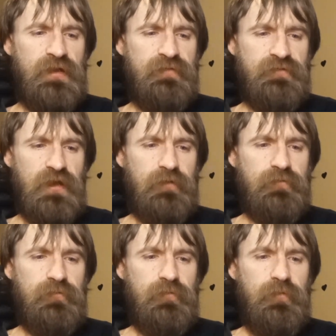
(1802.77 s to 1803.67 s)
and his
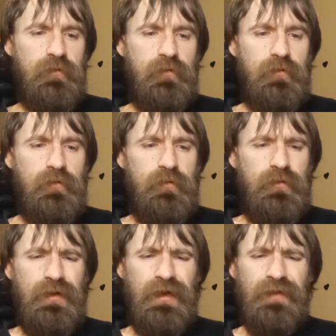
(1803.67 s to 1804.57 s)
chest.
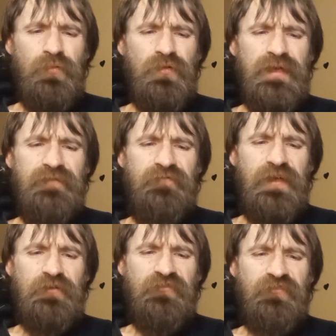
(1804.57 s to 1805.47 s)
I
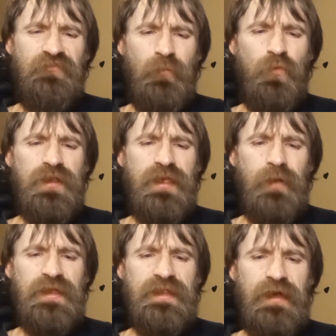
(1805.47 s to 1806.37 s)
believe there's someone
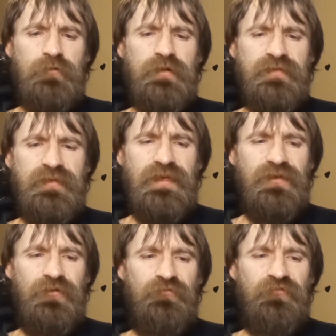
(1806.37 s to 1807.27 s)
coming down to see
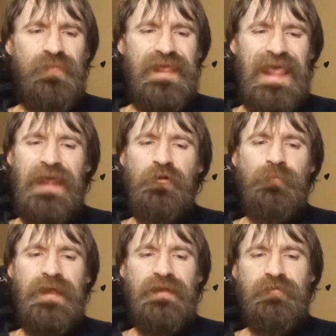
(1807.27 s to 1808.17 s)
you from the
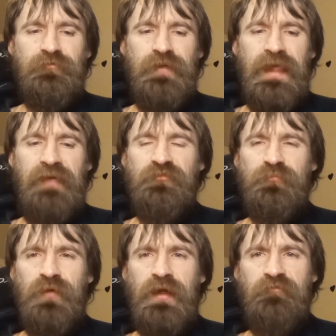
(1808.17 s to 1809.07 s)
Air Ministry
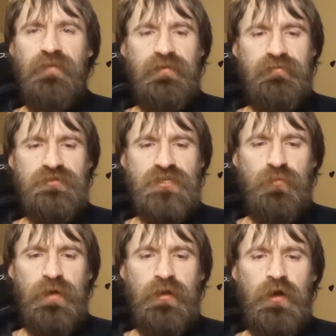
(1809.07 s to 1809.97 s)
after breakfast,
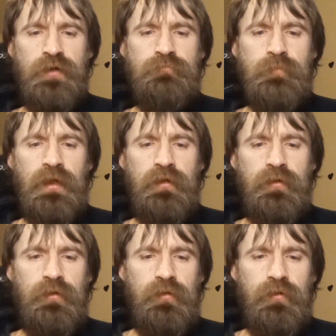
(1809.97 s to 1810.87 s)
she went on.
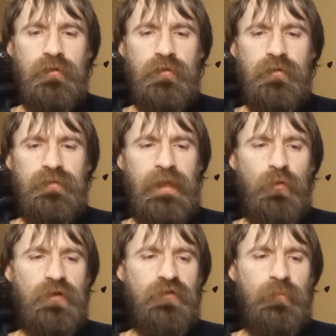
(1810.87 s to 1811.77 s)

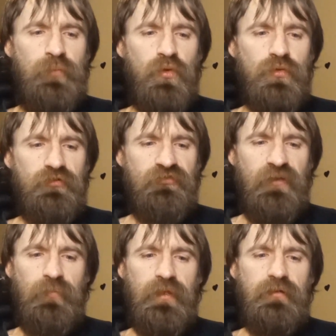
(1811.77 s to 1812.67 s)
They want a report or
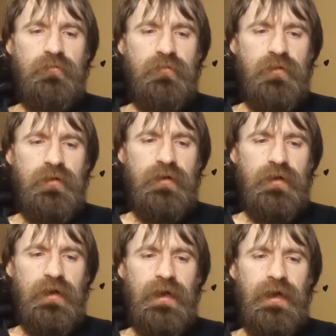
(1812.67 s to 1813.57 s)
something.
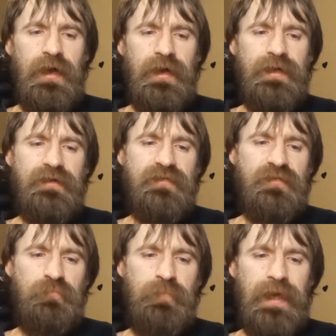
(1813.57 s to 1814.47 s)
I
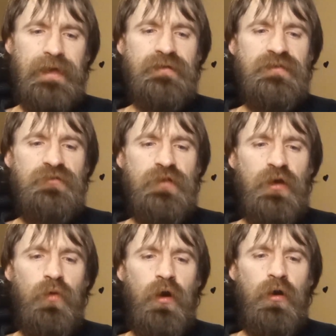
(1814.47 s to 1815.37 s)
expect you
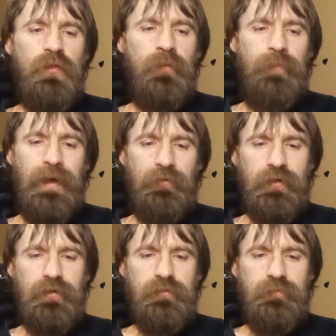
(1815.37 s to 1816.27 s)
know all
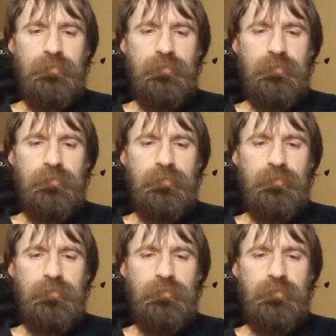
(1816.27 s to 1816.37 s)
about it.